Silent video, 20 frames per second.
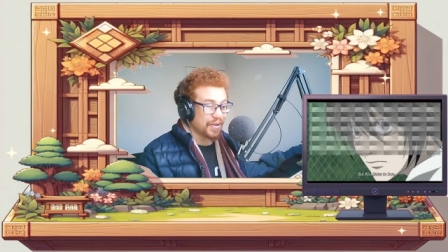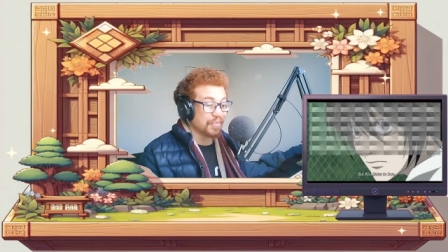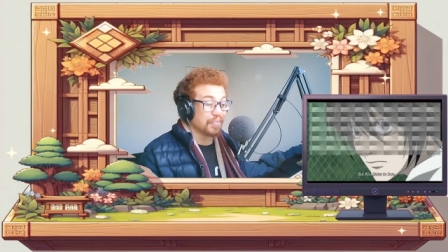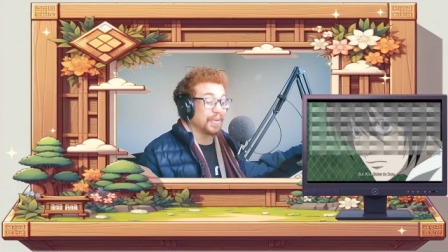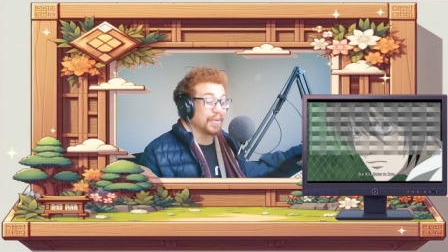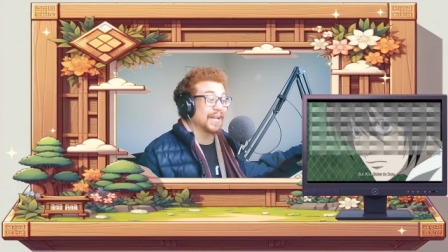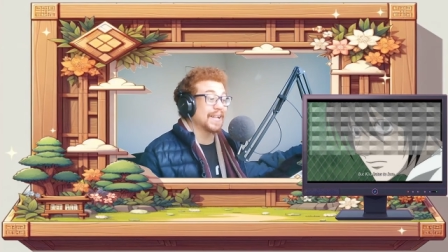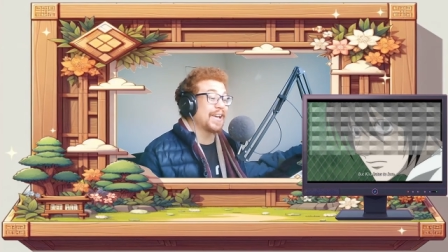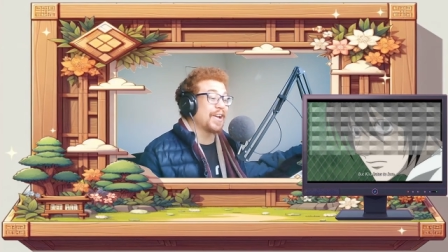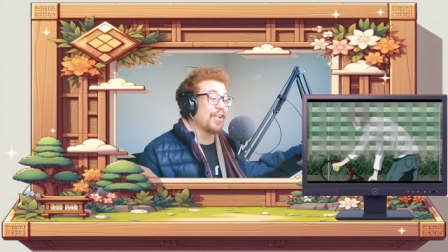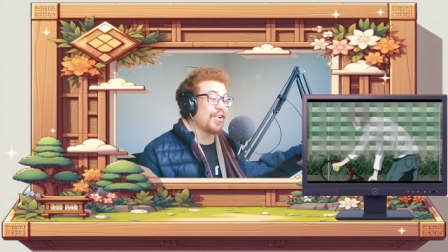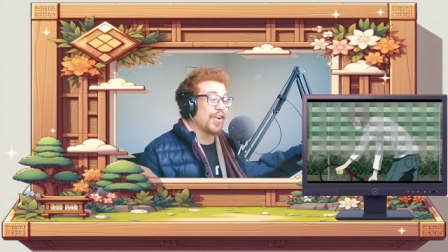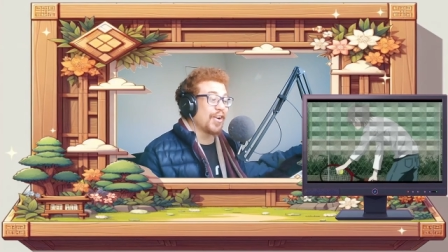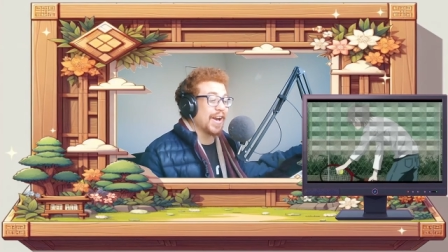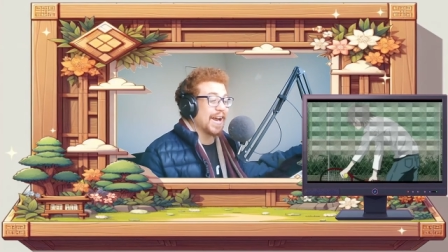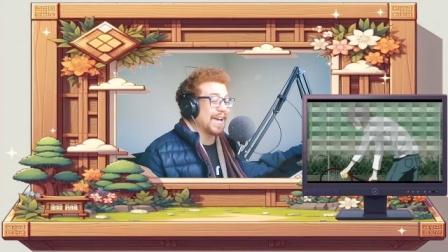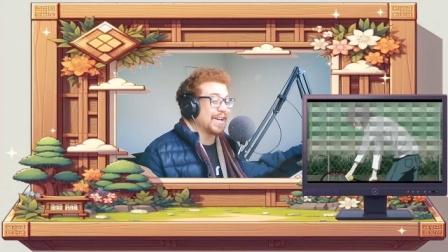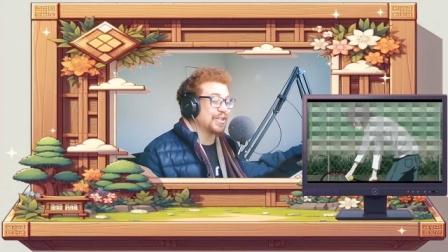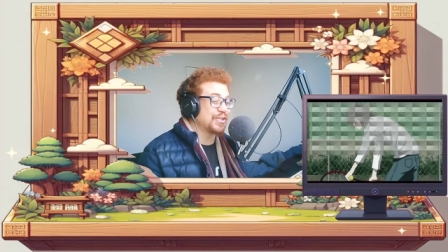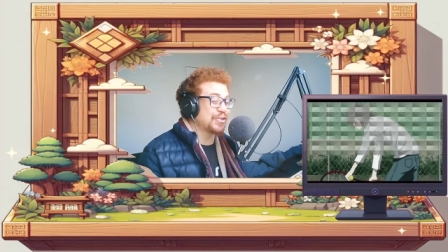But Kira
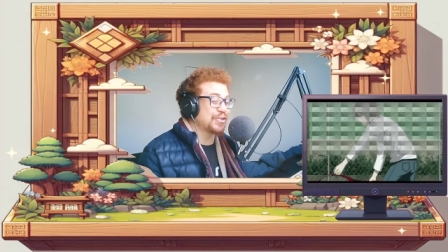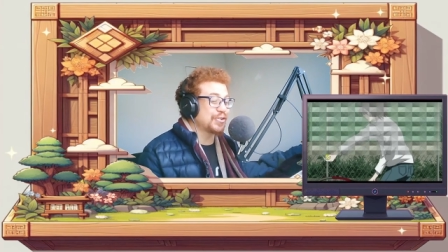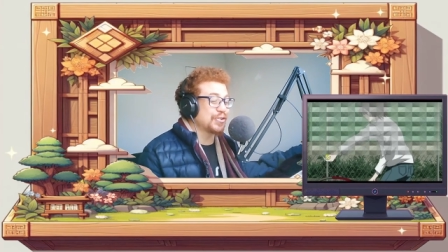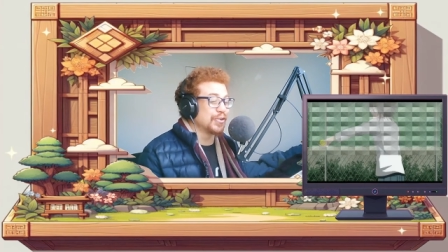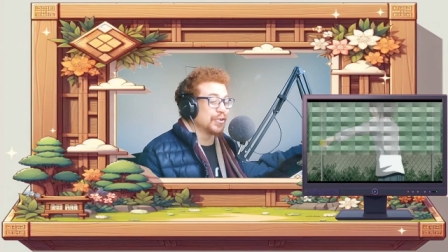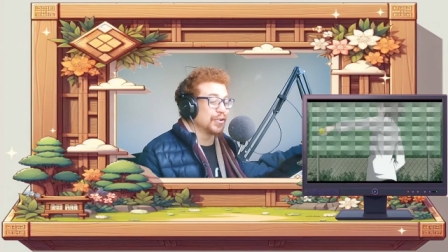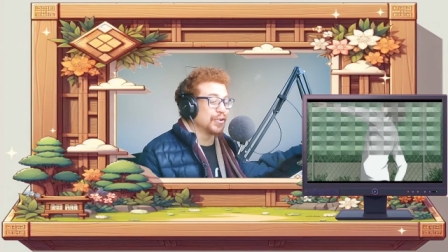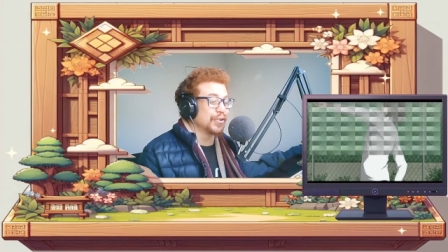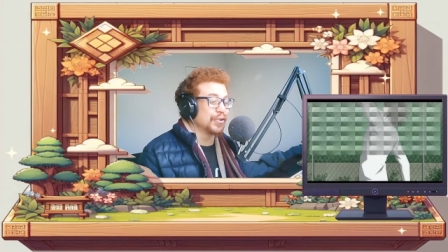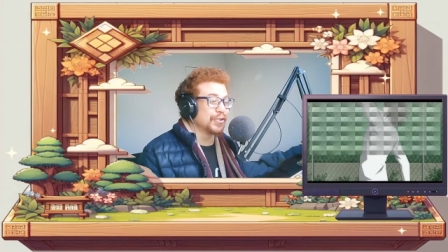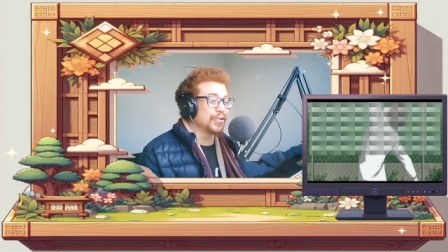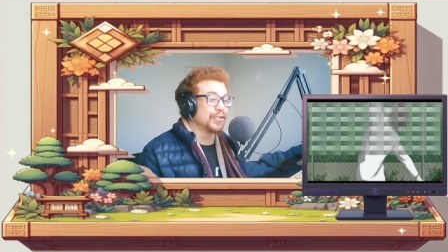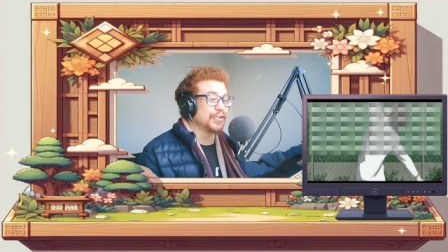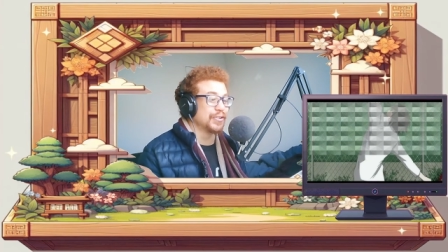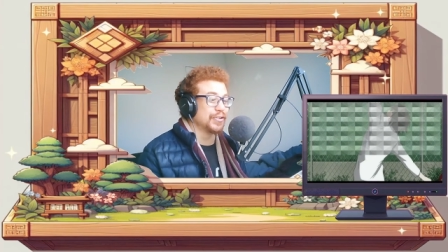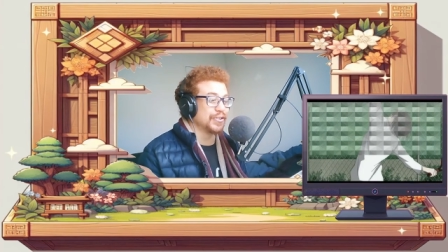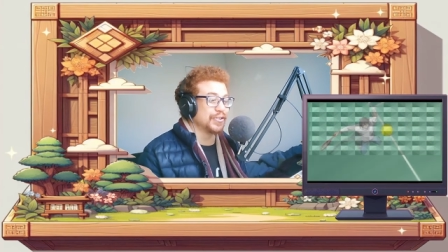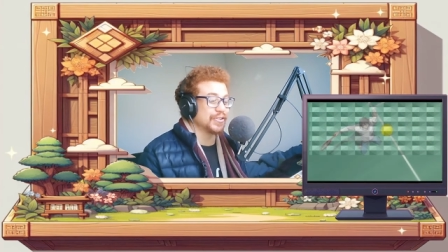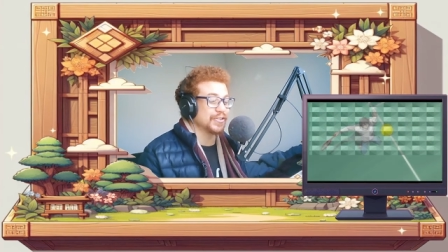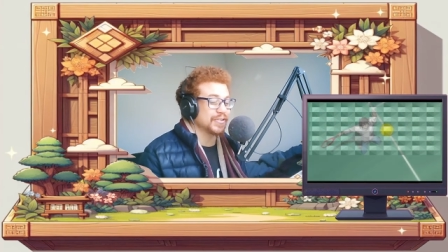hates to
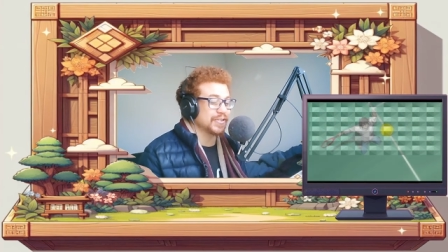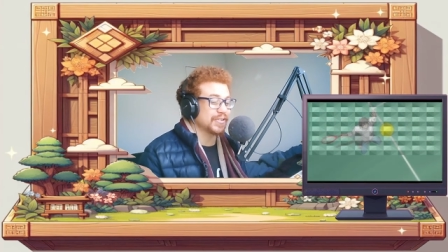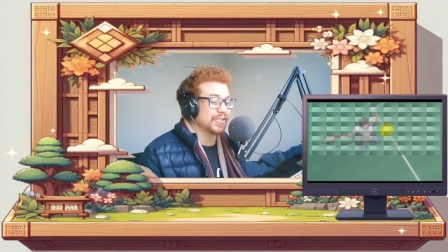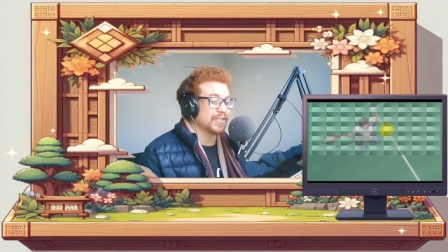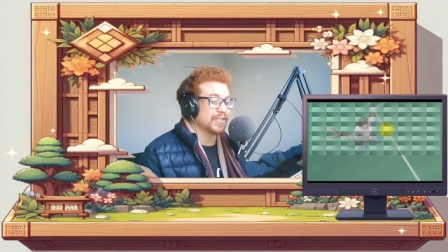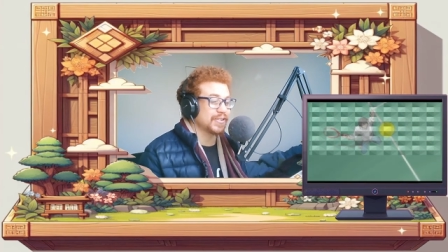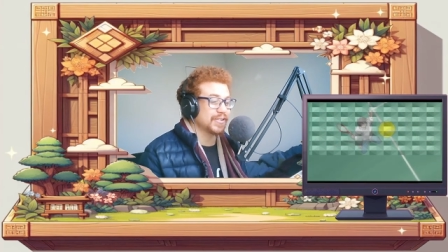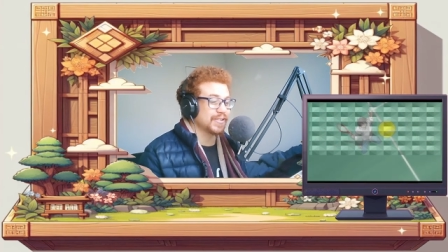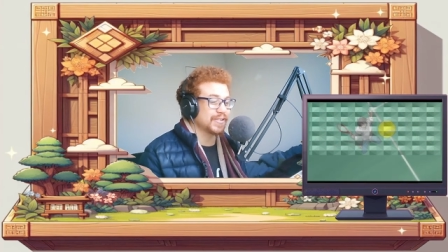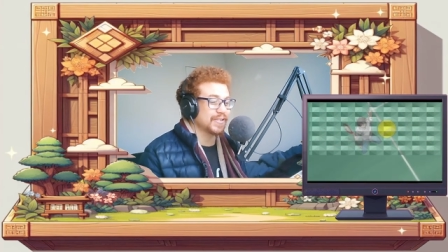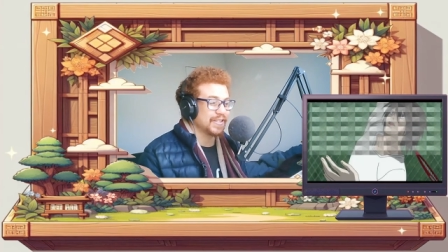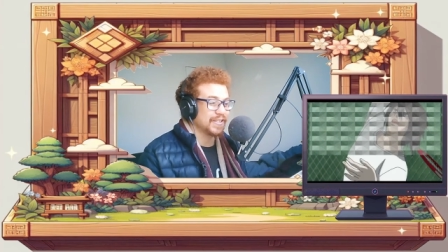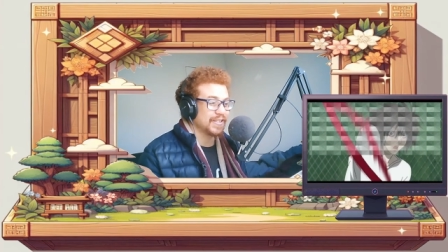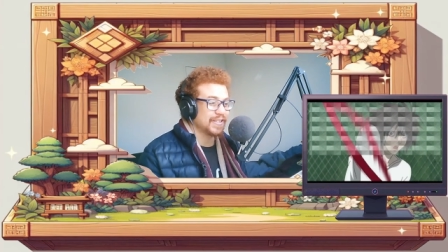lose.